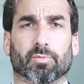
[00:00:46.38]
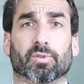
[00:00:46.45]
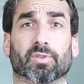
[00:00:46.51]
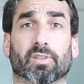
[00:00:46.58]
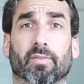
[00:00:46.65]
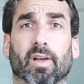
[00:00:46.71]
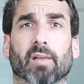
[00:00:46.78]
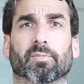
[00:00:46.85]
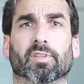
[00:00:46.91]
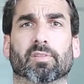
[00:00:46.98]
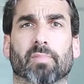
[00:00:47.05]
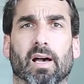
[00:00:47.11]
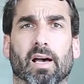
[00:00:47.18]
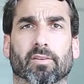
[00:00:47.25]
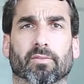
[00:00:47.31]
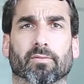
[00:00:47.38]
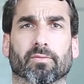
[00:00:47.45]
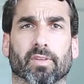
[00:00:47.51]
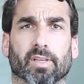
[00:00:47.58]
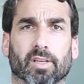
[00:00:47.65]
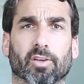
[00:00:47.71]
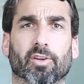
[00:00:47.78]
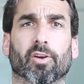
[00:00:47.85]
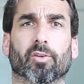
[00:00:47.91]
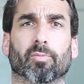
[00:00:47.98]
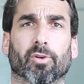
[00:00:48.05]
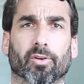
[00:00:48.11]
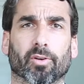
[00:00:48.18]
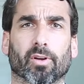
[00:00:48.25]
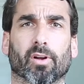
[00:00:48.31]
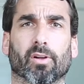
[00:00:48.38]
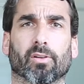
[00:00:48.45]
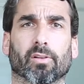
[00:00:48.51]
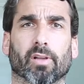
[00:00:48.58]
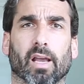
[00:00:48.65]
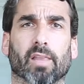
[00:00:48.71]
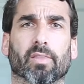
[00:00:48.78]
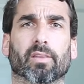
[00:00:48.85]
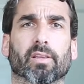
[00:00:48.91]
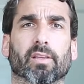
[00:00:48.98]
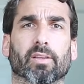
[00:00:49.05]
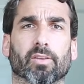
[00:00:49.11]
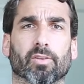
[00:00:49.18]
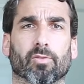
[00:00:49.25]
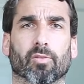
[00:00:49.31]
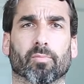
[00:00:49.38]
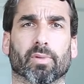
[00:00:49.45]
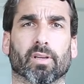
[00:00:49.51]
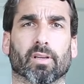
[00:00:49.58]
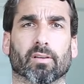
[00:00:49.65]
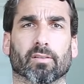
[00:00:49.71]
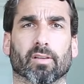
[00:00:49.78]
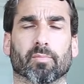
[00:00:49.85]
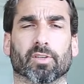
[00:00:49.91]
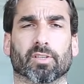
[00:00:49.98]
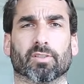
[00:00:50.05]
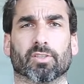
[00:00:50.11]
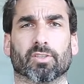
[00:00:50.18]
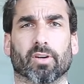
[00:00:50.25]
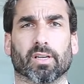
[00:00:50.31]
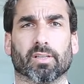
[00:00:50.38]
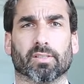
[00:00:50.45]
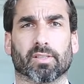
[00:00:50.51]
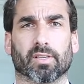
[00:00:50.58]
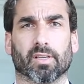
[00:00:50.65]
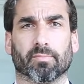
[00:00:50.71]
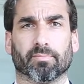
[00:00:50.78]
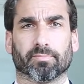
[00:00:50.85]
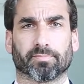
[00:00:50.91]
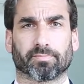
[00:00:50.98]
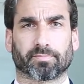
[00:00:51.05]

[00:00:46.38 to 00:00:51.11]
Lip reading: developed as part of the Kyoto Protocol and the European Emissions Trading Scheme.